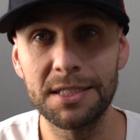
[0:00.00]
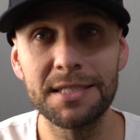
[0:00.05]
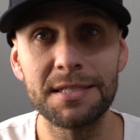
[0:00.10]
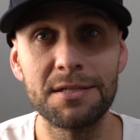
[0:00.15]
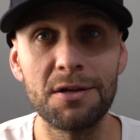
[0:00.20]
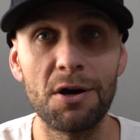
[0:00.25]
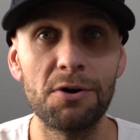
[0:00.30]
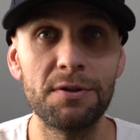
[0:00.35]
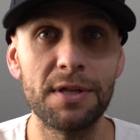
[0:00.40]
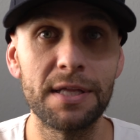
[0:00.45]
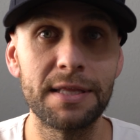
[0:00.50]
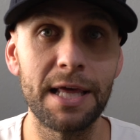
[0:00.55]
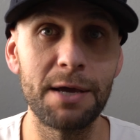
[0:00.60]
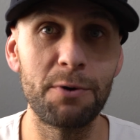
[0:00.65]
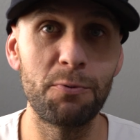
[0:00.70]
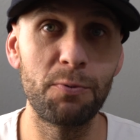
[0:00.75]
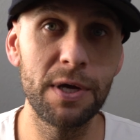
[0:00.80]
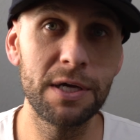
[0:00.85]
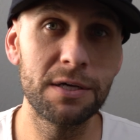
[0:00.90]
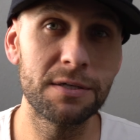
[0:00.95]
just know that they
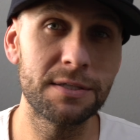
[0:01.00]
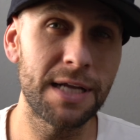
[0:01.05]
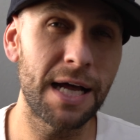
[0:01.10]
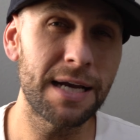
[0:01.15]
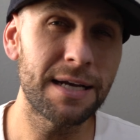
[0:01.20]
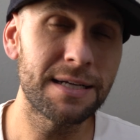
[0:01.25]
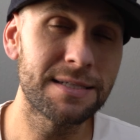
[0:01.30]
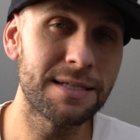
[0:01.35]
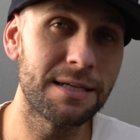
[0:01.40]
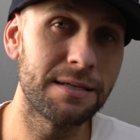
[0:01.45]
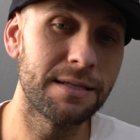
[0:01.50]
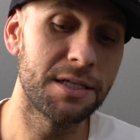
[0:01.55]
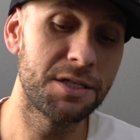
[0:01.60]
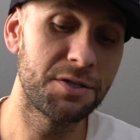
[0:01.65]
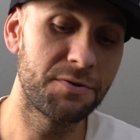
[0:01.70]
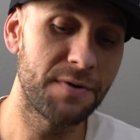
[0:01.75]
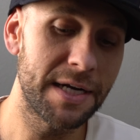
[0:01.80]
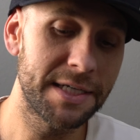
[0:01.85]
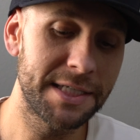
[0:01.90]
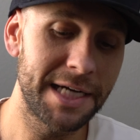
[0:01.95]
will not necessarily
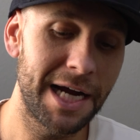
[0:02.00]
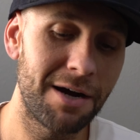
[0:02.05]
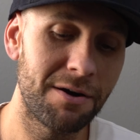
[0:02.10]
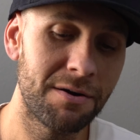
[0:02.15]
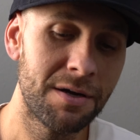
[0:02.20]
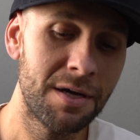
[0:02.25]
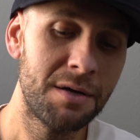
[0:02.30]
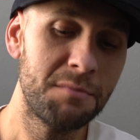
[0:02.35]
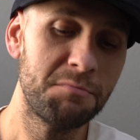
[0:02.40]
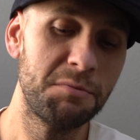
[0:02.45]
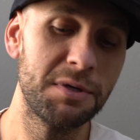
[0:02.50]
stretch out,